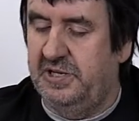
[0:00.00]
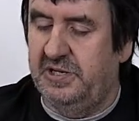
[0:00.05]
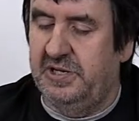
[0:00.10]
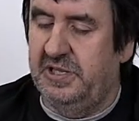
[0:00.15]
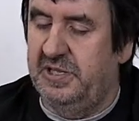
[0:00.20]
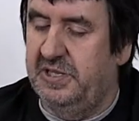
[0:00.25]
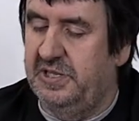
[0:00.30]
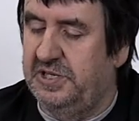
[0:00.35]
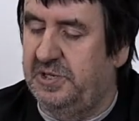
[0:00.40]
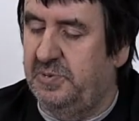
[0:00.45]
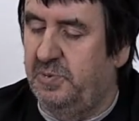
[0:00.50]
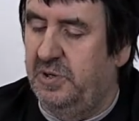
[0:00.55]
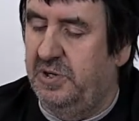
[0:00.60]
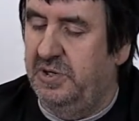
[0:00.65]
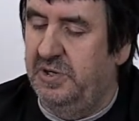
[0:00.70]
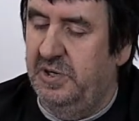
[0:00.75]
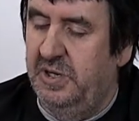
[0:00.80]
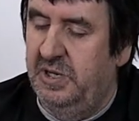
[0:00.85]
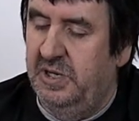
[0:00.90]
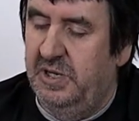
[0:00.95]
Like this
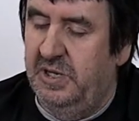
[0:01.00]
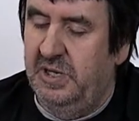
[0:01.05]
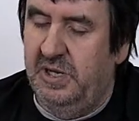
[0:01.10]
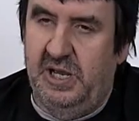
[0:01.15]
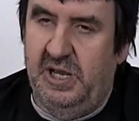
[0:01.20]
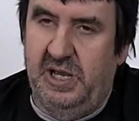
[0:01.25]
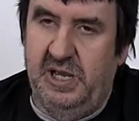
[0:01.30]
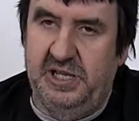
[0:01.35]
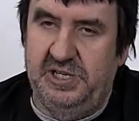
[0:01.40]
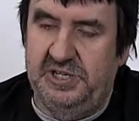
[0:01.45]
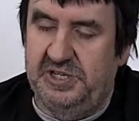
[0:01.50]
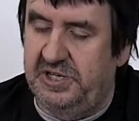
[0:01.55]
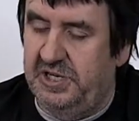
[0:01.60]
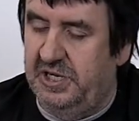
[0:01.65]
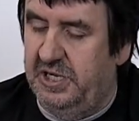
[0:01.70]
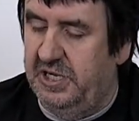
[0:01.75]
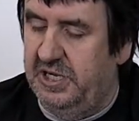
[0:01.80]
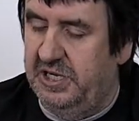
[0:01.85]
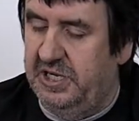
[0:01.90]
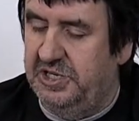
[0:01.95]
one has
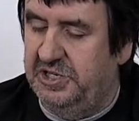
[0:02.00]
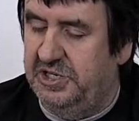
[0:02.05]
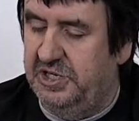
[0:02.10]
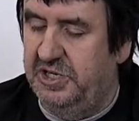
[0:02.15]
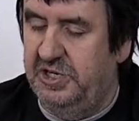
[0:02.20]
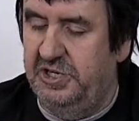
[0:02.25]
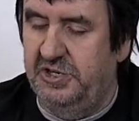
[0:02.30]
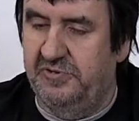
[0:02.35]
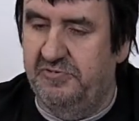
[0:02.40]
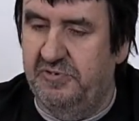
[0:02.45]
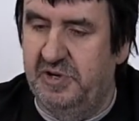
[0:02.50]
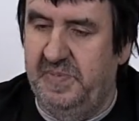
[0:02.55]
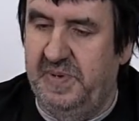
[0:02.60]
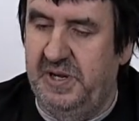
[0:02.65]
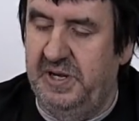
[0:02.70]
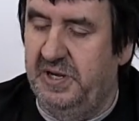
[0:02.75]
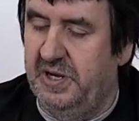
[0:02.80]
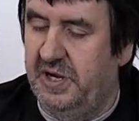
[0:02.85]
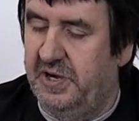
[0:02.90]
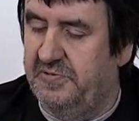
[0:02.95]
internal
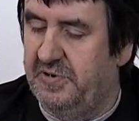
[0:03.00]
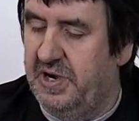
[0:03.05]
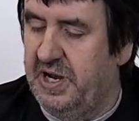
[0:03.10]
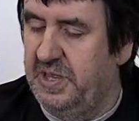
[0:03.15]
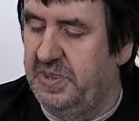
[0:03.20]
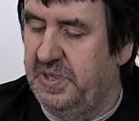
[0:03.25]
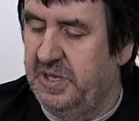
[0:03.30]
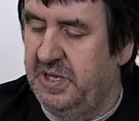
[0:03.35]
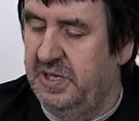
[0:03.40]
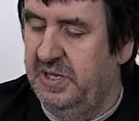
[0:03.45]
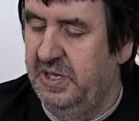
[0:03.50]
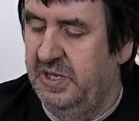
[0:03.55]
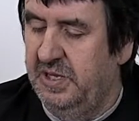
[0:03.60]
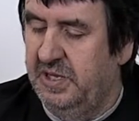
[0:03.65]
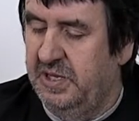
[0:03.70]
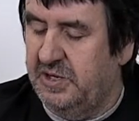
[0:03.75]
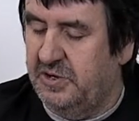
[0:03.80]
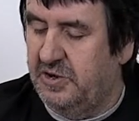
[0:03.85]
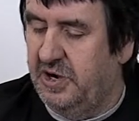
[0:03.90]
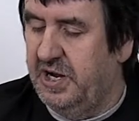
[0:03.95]
ribbing around the
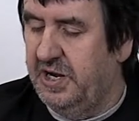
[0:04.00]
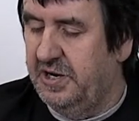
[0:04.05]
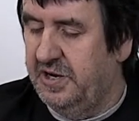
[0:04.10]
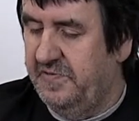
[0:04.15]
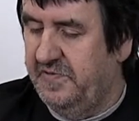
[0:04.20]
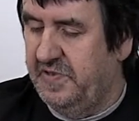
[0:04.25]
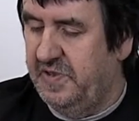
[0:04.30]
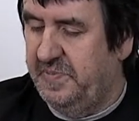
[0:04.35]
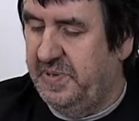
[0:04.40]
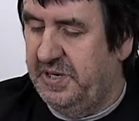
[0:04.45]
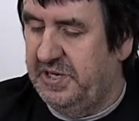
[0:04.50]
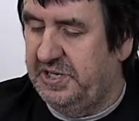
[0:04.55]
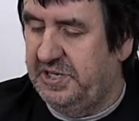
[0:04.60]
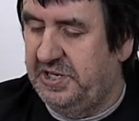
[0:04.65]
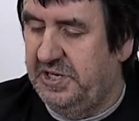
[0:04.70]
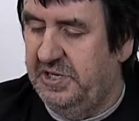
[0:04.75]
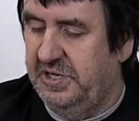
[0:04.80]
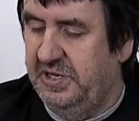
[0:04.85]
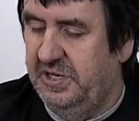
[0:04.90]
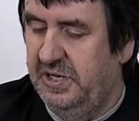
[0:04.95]
crown of the
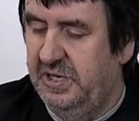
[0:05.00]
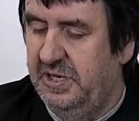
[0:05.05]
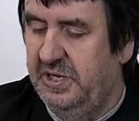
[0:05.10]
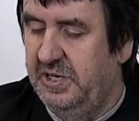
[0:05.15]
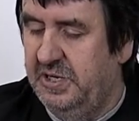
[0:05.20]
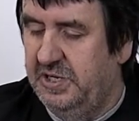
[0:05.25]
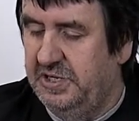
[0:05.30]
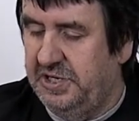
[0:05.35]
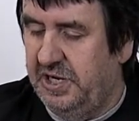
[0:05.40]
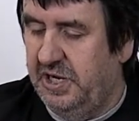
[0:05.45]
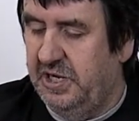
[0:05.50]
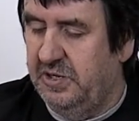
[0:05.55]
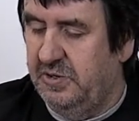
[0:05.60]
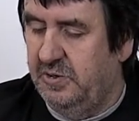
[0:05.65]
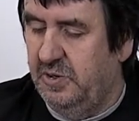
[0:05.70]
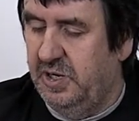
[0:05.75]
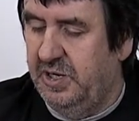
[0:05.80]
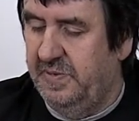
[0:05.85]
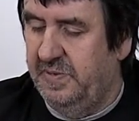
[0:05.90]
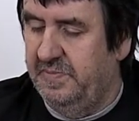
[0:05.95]
piston,
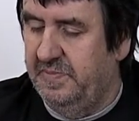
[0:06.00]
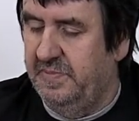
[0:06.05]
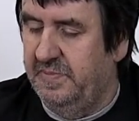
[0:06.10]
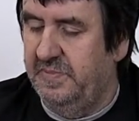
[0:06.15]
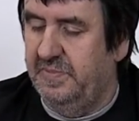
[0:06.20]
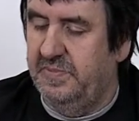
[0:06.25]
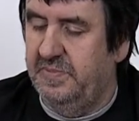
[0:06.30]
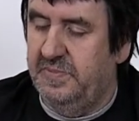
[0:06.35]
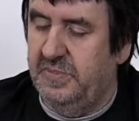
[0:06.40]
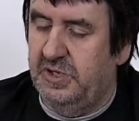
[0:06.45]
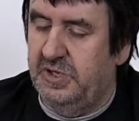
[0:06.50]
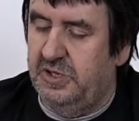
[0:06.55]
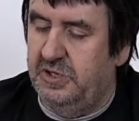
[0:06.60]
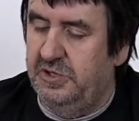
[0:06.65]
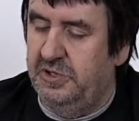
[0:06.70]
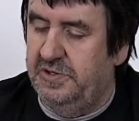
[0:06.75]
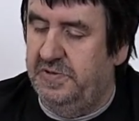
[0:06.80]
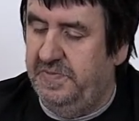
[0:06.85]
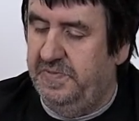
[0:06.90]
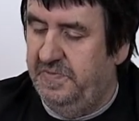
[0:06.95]
so
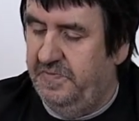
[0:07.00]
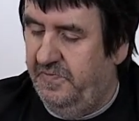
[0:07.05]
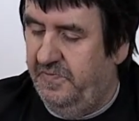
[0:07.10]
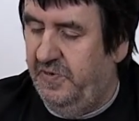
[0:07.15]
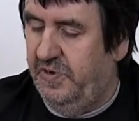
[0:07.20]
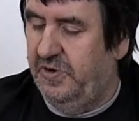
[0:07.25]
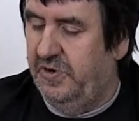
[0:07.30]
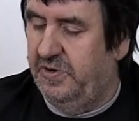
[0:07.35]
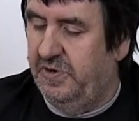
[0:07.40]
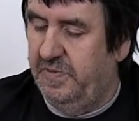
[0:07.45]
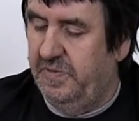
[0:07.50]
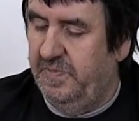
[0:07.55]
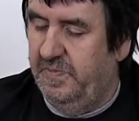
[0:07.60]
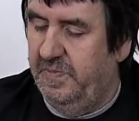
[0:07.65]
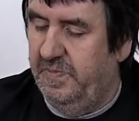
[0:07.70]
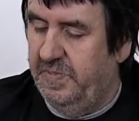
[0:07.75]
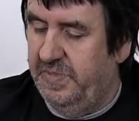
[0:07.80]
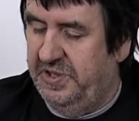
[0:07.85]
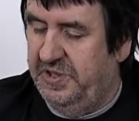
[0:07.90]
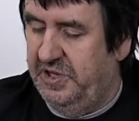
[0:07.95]
good for
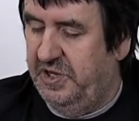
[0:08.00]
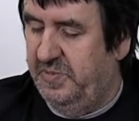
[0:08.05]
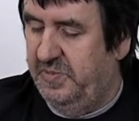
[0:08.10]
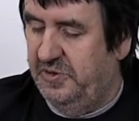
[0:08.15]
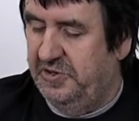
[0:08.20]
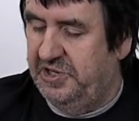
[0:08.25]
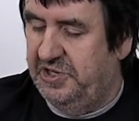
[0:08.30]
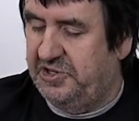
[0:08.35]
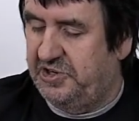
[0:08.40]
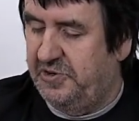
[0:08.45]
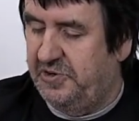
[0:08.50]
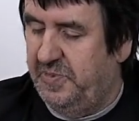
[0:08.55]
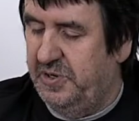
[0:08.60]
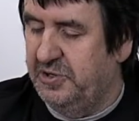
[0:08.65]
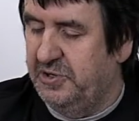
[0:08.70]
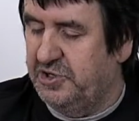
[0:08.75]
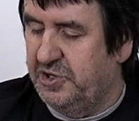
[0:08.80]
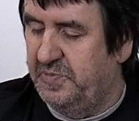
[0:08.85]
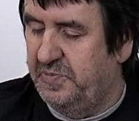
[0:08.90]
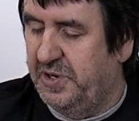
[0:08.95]
thermal
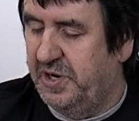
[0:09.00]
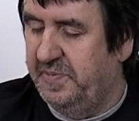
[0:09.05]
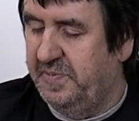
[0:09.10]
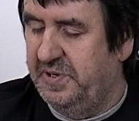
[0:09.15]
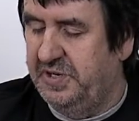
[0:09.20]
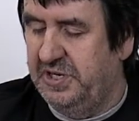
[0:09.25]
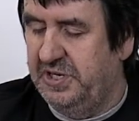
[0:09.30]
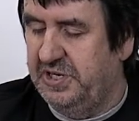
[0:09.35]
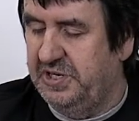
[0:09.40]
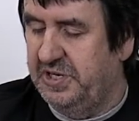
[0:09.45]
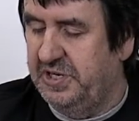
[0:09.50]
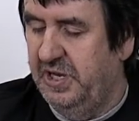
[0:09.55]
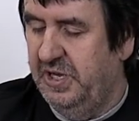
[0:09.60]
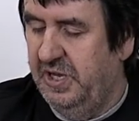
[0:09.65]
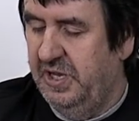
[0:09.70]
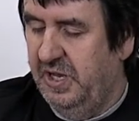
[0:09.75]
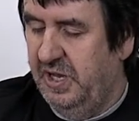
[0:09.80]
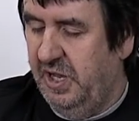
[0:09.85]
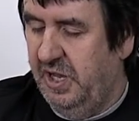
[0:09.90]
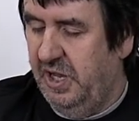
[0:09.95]
distribution properties,
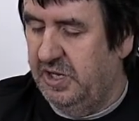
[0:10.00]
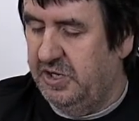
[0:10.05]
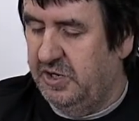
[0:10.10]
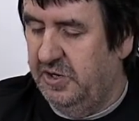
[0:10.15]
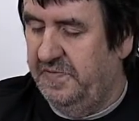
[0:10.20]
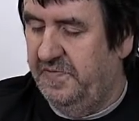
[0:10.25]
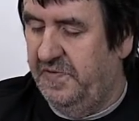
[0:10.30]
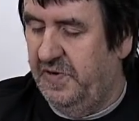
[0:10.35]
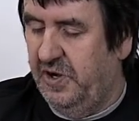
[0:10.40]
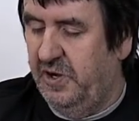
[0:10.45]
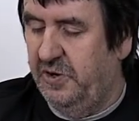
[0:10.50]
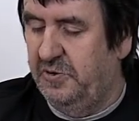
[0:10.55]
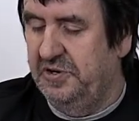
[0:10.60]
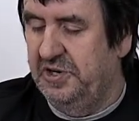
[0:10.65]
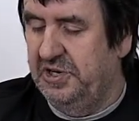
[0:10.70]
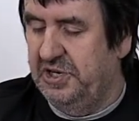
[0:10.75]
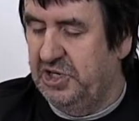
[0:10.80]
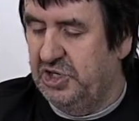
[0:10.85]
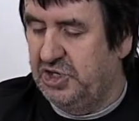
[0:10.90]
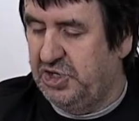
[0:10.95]
good for
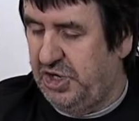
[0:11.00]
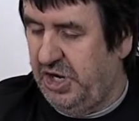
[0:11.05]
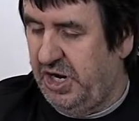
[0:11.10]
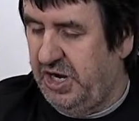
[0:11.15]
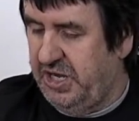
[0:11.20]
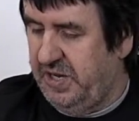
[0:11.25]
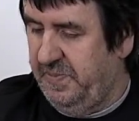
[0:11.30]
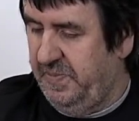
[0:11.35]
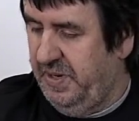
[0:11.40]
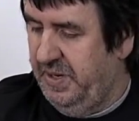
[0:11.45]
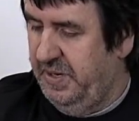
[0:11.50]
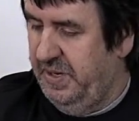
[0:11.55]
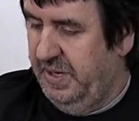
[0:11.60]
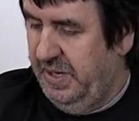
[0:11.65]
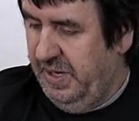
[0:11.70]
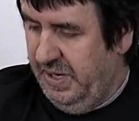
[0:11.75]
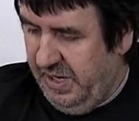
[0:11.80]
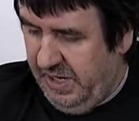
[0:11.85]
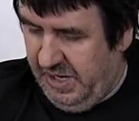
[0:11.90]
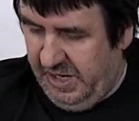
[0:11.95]
holding its shape.
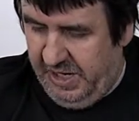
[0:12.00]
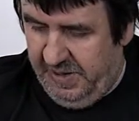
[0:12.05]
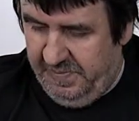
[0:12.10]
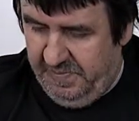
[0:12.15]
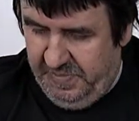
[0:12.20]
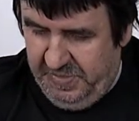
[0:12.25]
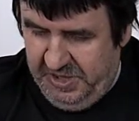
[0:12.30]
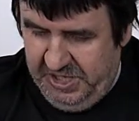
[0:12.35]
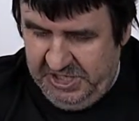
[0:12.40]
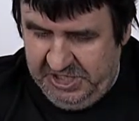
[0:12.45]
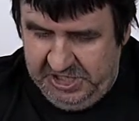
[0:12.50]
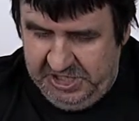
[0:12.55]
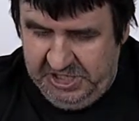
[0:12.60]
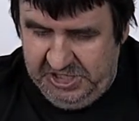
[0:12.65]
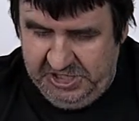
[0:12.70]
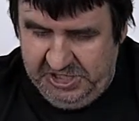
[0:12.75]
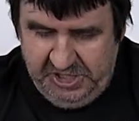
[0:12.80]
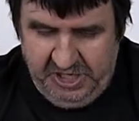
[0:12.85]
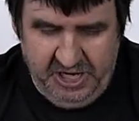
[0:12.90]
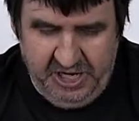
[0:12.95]
This
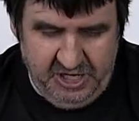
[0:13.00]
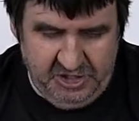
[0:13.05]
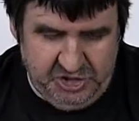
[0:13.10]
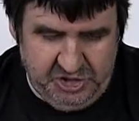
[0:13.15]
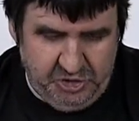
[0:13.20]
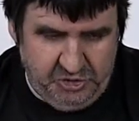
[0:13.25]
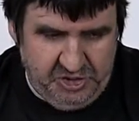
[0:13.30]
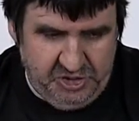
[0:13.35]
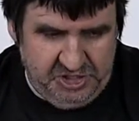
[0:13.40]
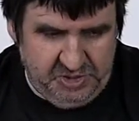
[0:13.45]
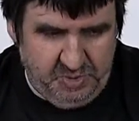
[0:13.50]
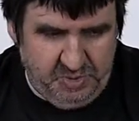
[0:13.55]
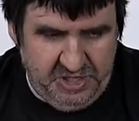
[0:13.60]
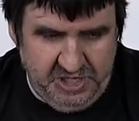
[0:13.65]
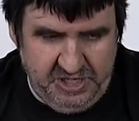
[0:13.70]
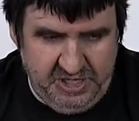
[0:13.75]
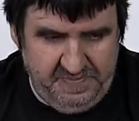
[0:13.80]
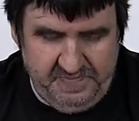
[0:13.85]
is our choice when